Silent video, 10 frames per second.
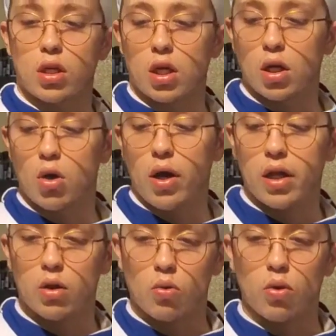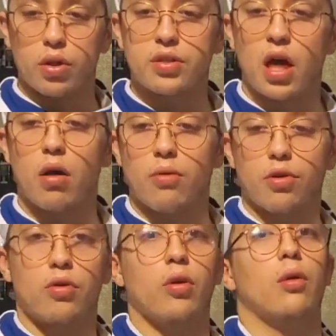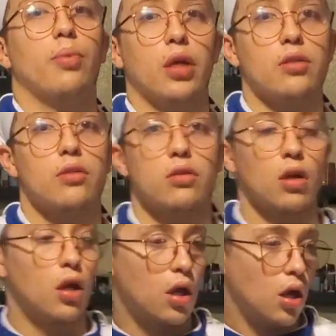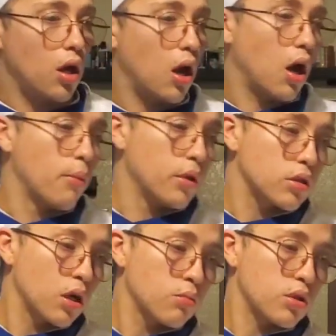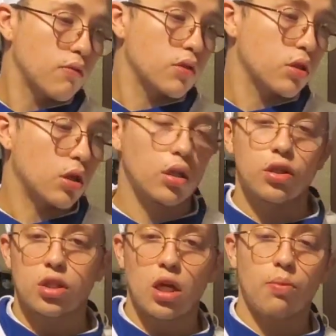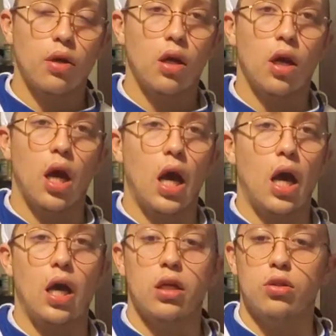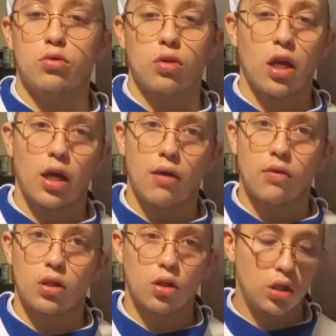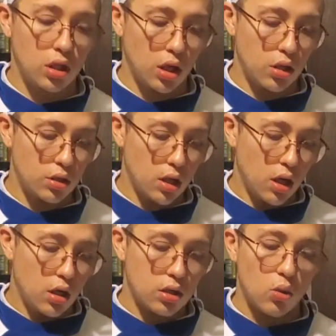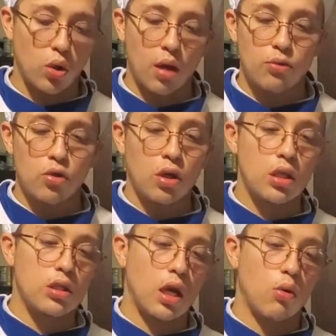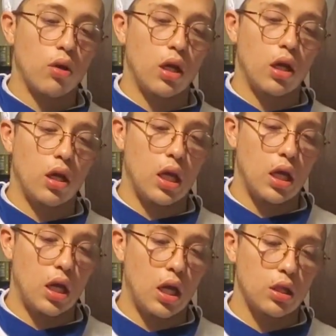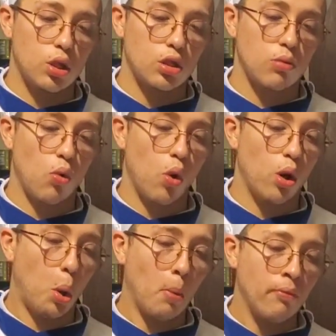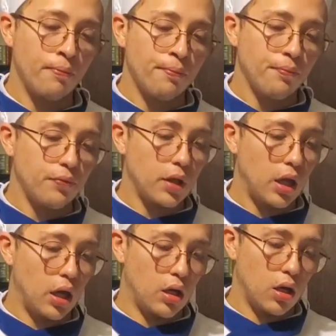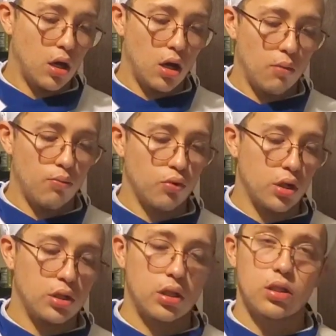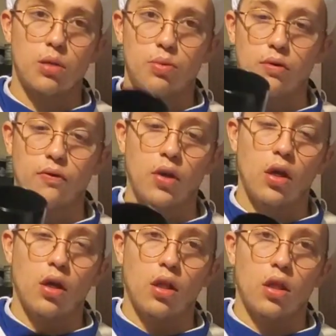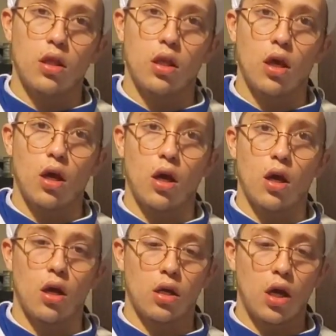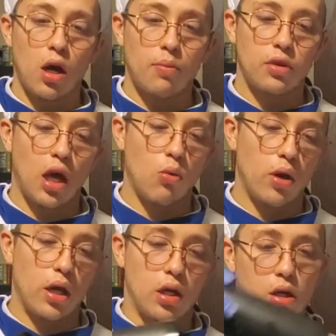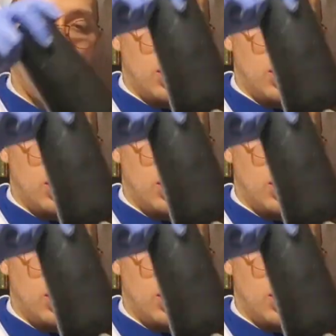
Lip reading: can go ahead and roll this out and throw it in our pans. In terms of the circular shape, I do not have any cookie cutters. So what I'm doing is I went ahead and took some oil and brushed the tip of the cup. That way I can go